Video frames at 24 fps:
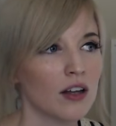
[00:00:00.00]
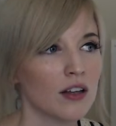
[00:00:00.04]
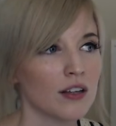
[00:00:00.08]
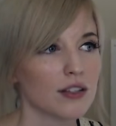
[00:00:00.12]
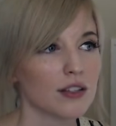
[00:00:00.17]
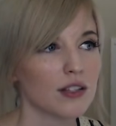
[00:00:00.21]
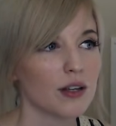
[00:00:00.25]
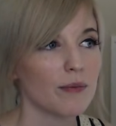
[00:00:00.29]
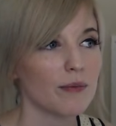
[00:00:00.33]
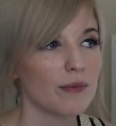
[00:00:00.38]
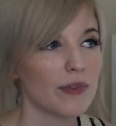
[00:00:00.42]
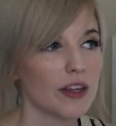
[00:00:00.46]

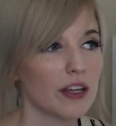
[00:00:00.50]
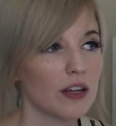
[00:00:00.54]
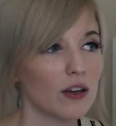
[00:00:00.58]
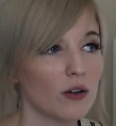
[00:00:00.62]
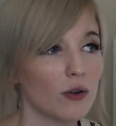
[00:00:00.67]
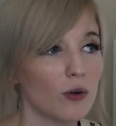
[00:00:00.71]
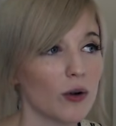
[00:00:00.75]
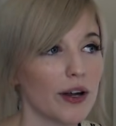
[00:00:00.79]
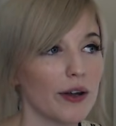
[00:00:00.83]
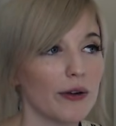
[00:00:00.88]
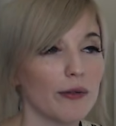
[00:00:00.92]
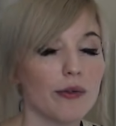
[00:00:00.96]
something
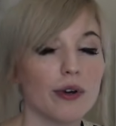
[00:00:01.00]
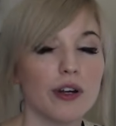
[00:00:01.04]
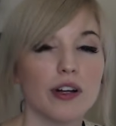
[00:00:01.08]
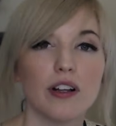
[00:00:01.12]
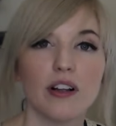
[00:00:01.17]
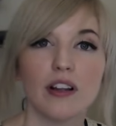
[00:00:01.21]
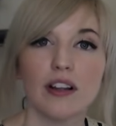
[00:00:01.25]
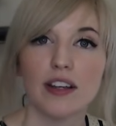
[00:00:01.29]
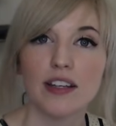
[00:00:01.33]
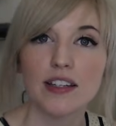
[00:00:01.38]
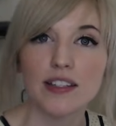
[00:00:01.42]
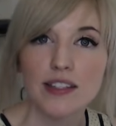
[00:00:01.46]
quite
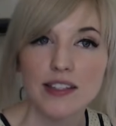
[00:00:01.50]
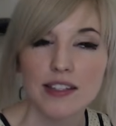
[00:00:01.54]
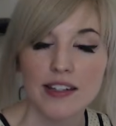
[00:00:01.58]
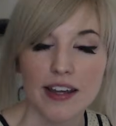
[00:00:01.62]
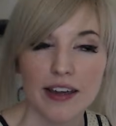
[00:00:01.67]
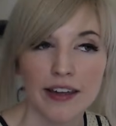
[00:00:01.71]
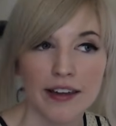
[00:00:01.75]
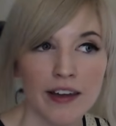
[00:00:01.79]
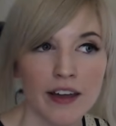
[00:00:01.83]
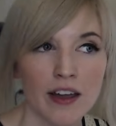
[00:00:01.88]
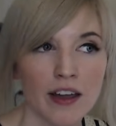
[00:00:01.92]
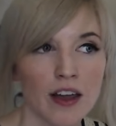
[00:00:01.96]

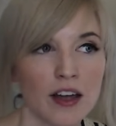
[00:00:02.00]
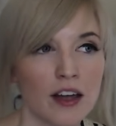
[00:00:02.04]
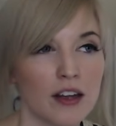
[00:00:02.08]
realistic